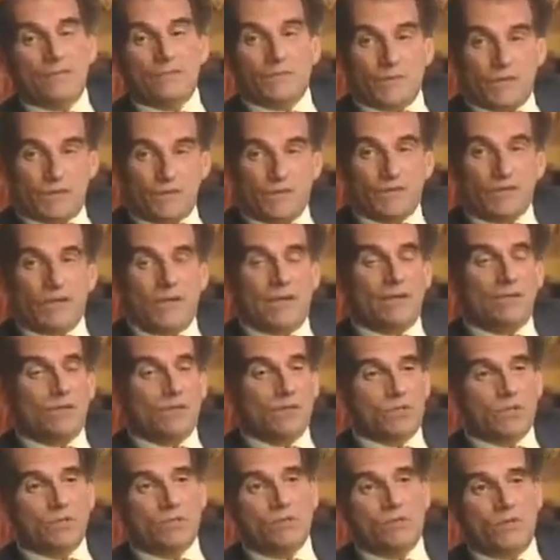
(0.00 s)
Different language,
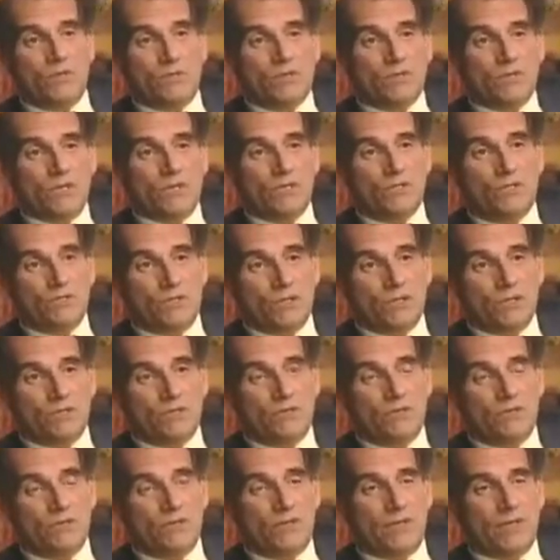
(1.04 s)
different notation,
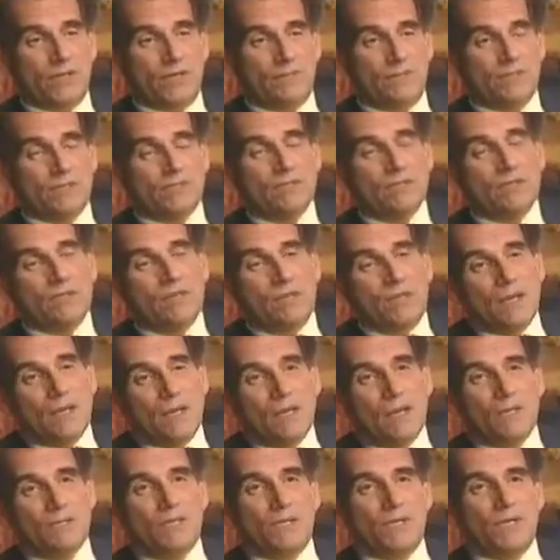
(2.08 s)
different elements,
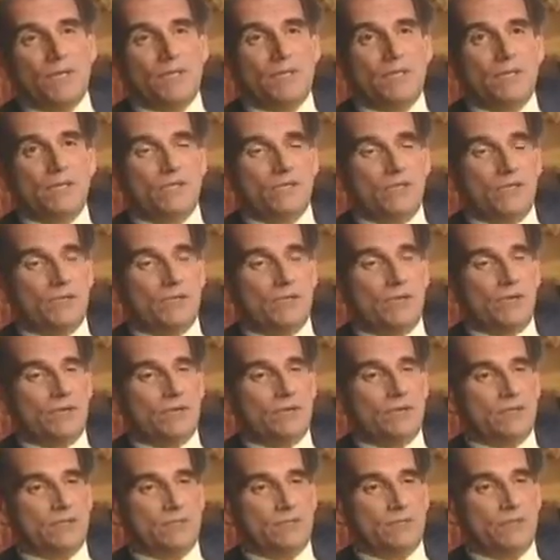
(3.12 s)
but essentially a
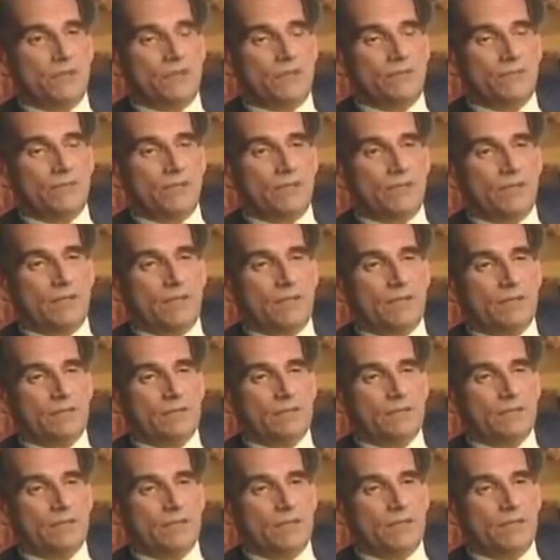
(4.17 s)
process of copying errors.